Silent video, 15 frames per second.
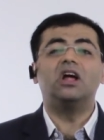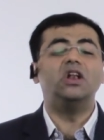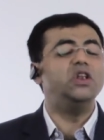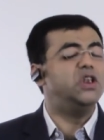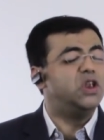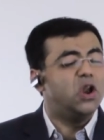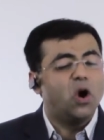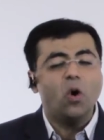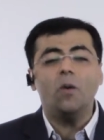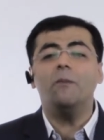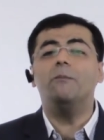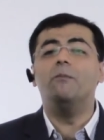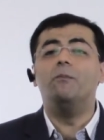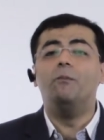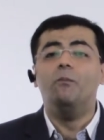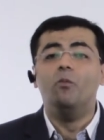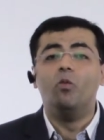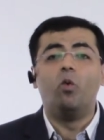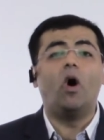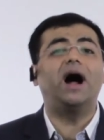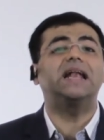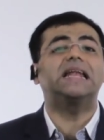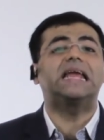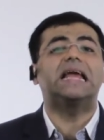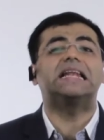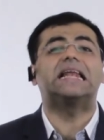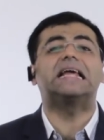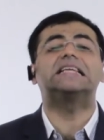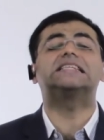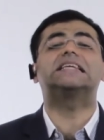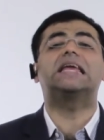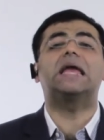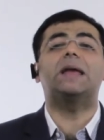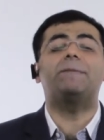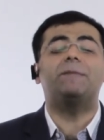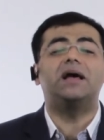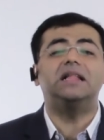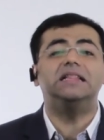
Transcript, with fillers: No one can escape